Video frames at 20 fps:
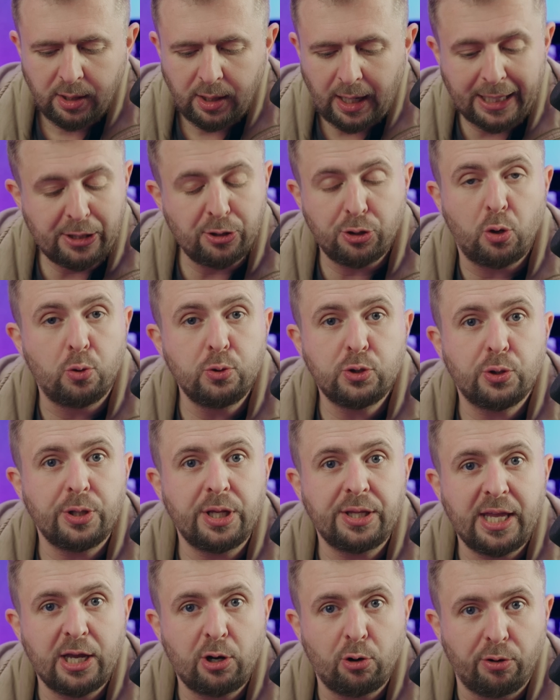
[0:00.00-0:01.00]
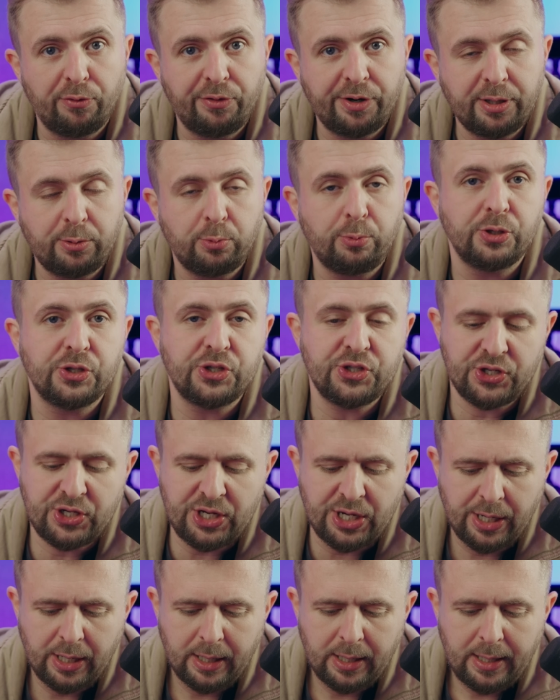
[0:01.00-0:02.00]
I don't know who's going to take over it. We'll
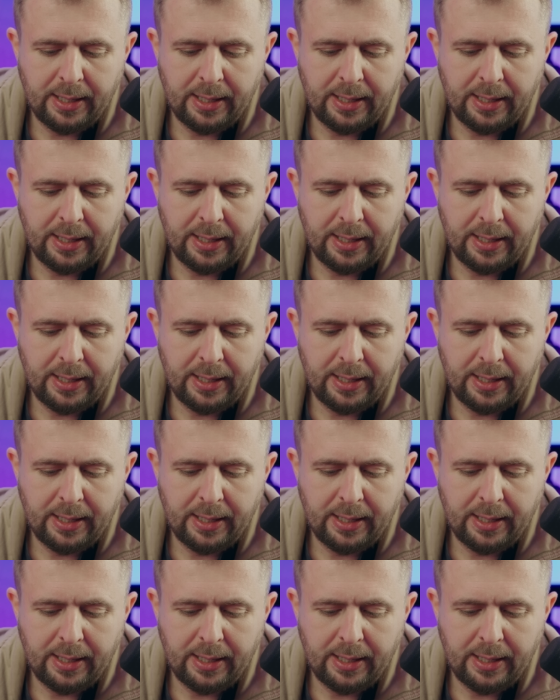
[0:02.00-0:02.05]
see.